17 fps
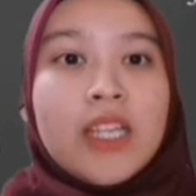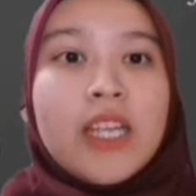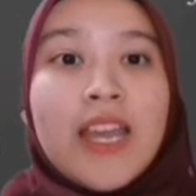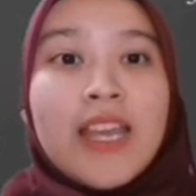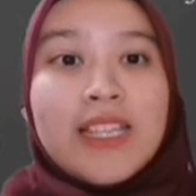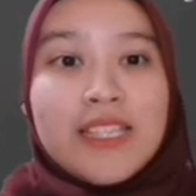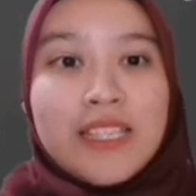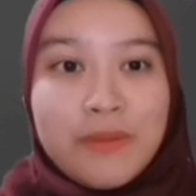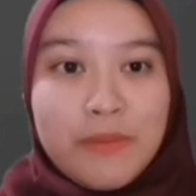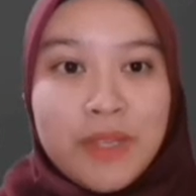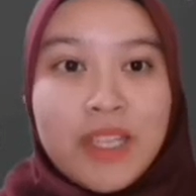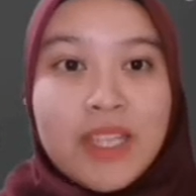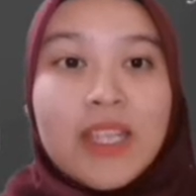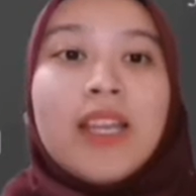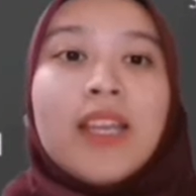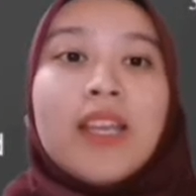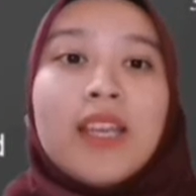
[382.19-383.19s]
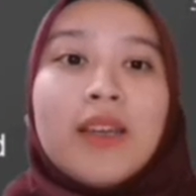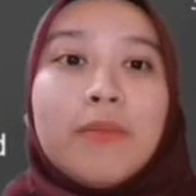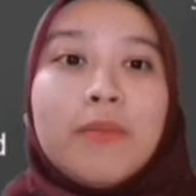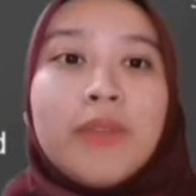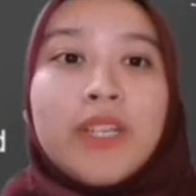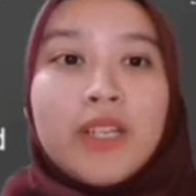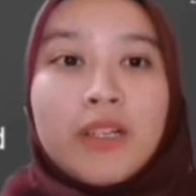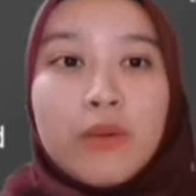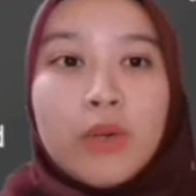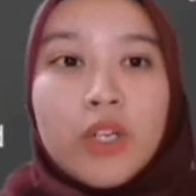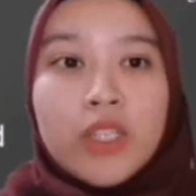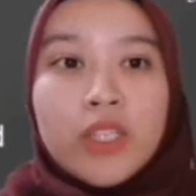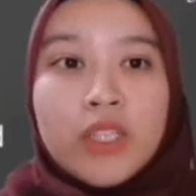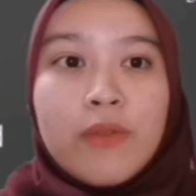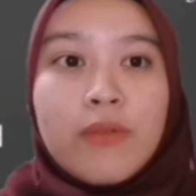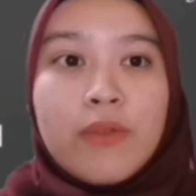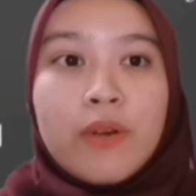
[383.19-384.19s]
they examined mineral
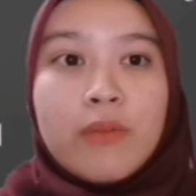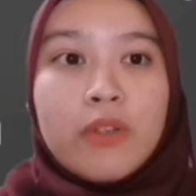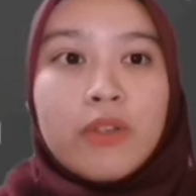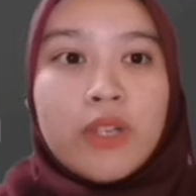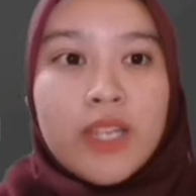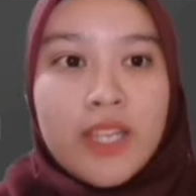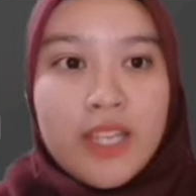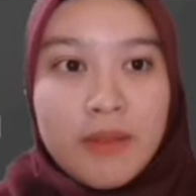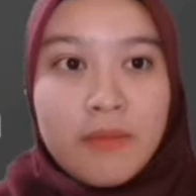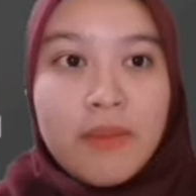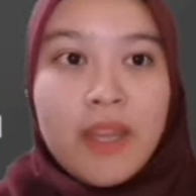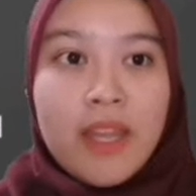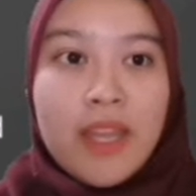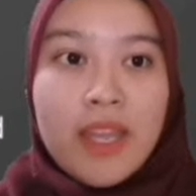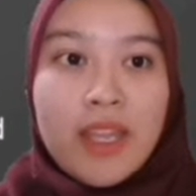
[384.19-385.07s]
water from Durkheim